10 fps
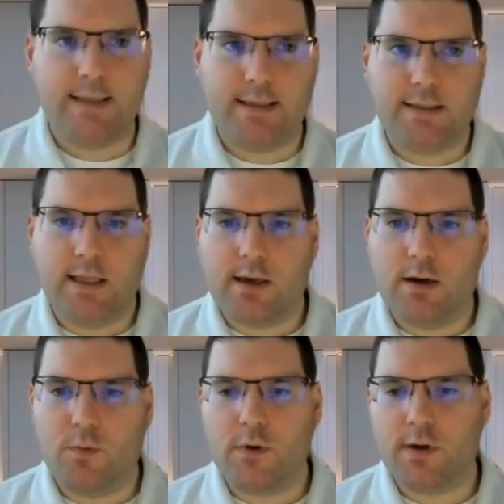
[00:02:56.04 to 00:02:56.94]
that's not going
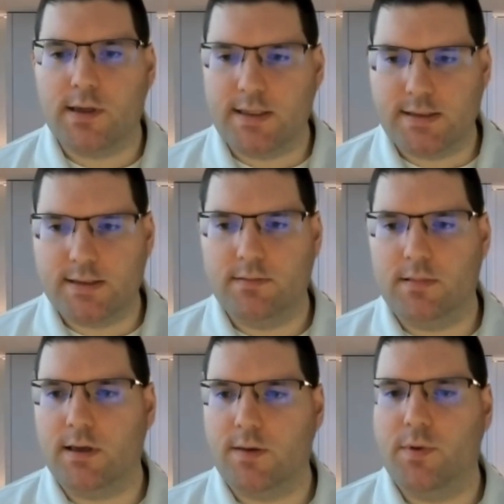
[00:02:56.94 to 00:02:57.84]
to work because
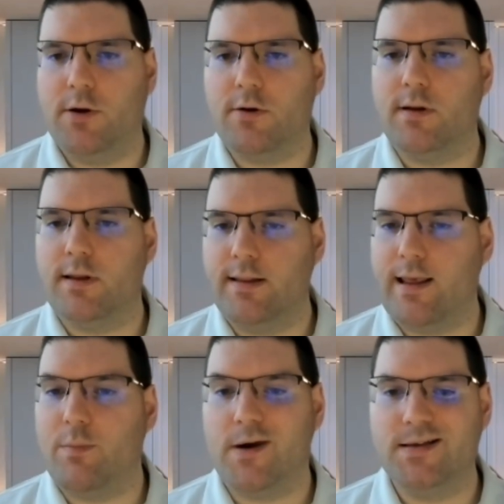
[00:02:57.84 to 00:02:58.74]
the computer at
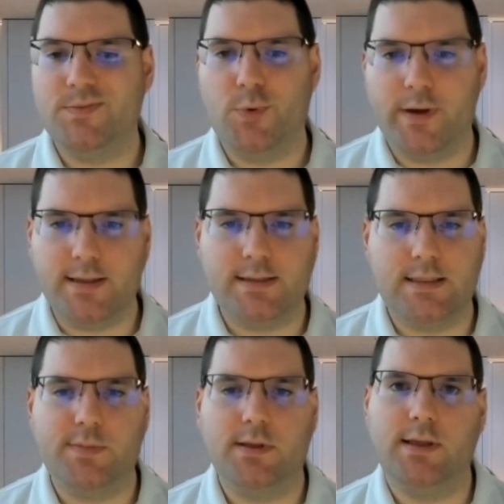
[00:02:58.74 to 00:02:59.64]
that price point is
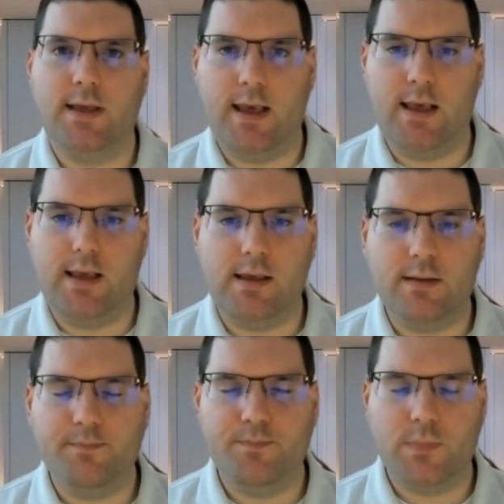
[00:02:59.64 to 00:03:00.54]
typically
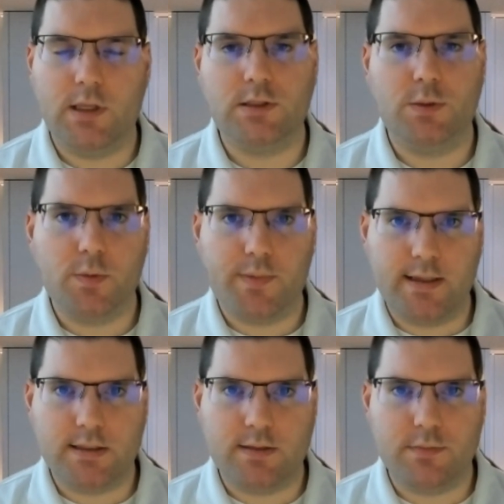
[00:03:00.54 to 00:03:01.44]
a
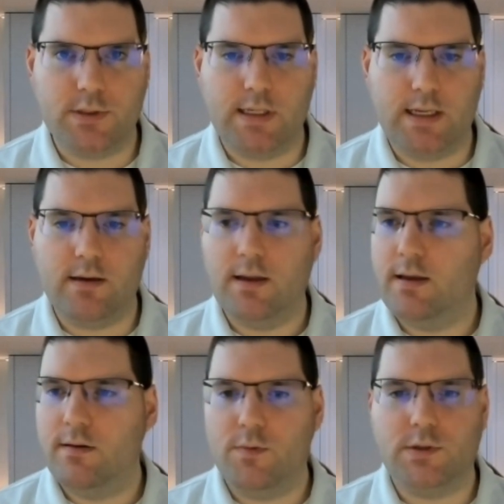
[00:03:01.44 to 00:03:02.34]
consumer-based machine,
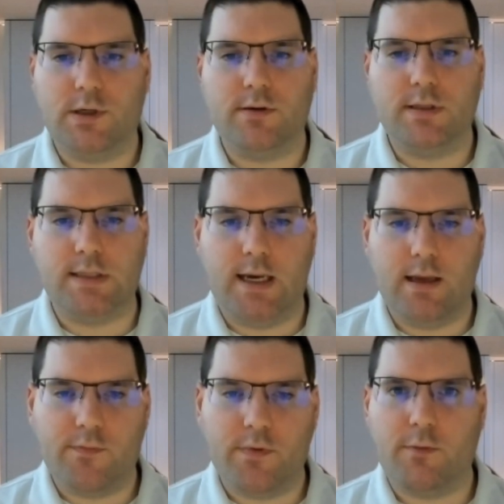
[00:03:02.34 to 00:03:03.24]
which aren't
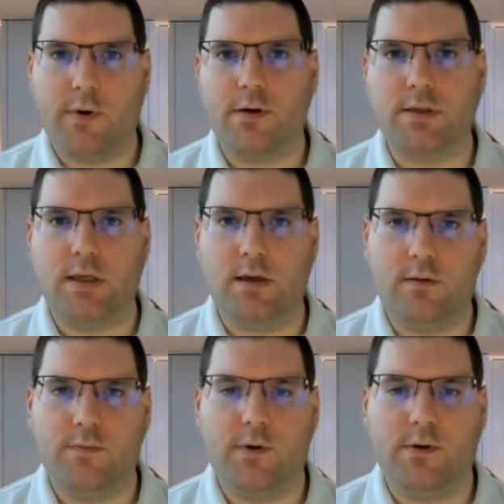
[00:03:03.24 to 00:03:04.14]
designed for the rigors of